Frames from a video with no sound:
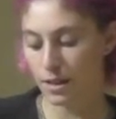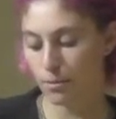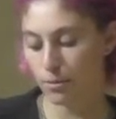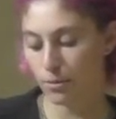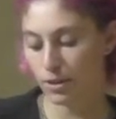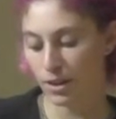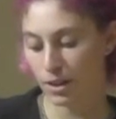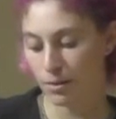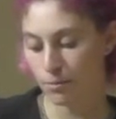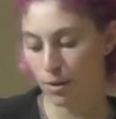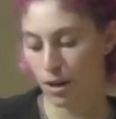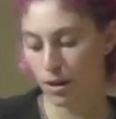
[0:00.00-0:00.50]

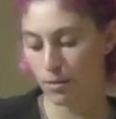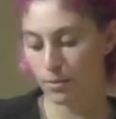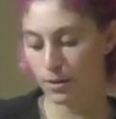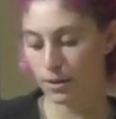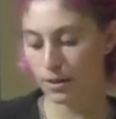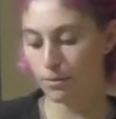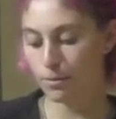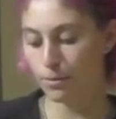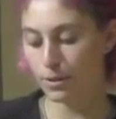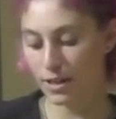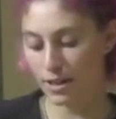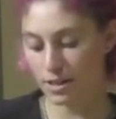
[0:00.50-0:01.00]
and also
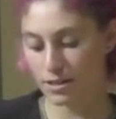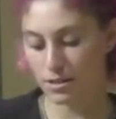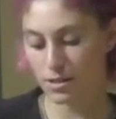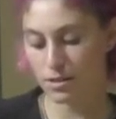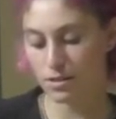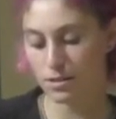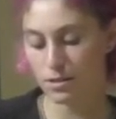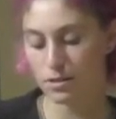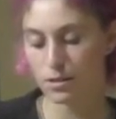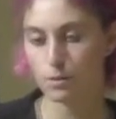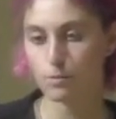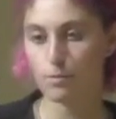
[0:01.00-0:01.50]
by putting up
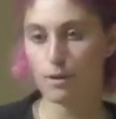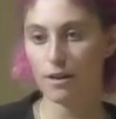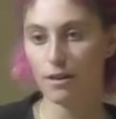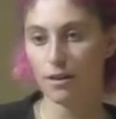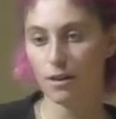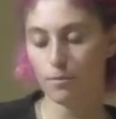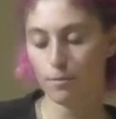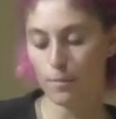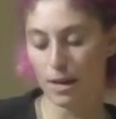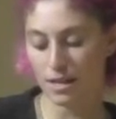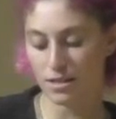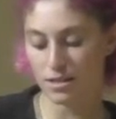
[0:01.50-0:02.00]
an art
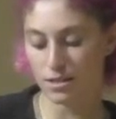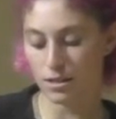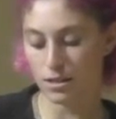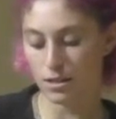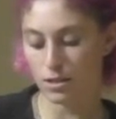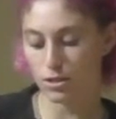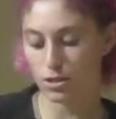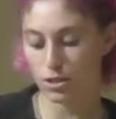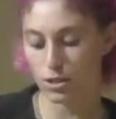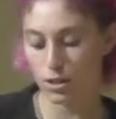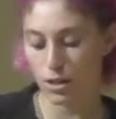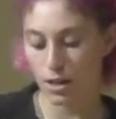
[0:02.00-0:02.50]

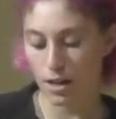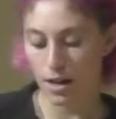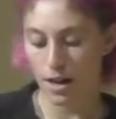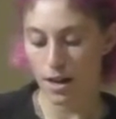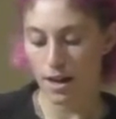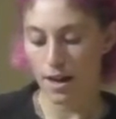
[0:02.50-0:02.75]
installation